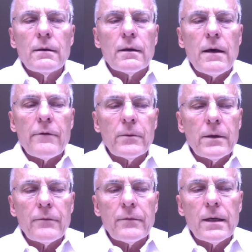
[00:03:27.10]
The
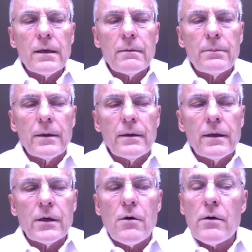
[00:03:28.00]
government of
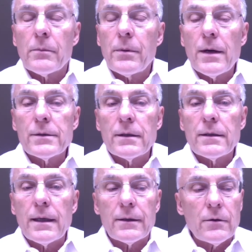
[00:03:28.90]
Nicaraguan President
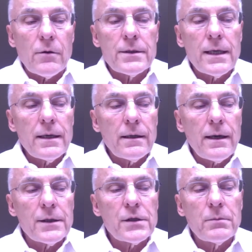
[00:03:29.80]
Daniel Ortega
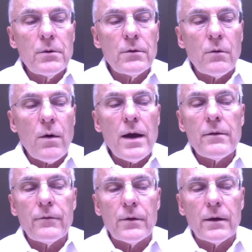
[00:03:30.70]
has smoothed the way
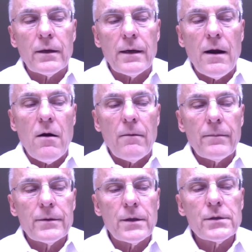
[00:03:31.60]
for the canal,
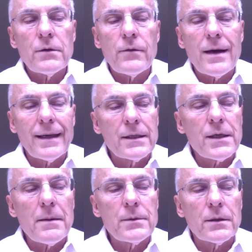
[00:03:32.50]
justifying
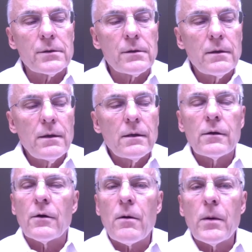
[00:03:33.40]
exemptions
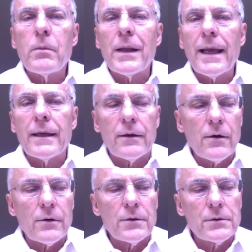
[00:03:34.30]
to normal planning
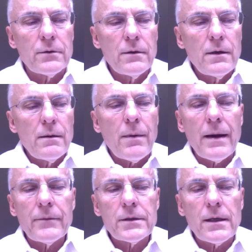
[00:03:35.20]
hurdles by
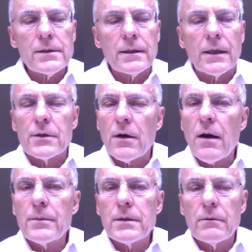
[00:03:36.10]
emphasizing the
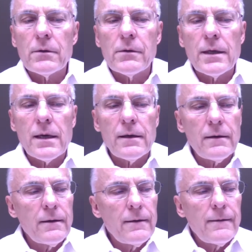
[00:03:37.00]
jobs it will create,
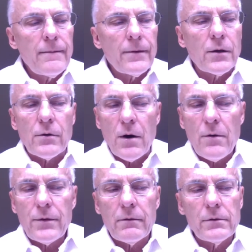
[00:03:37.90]
the
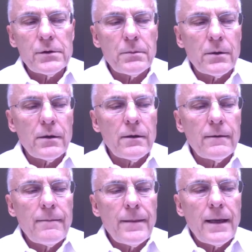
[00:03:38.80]
growth it will spur,
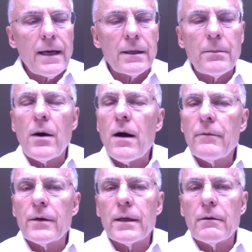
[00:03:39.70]
and the
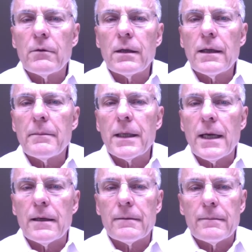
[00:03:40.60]
poverty it will eliminate.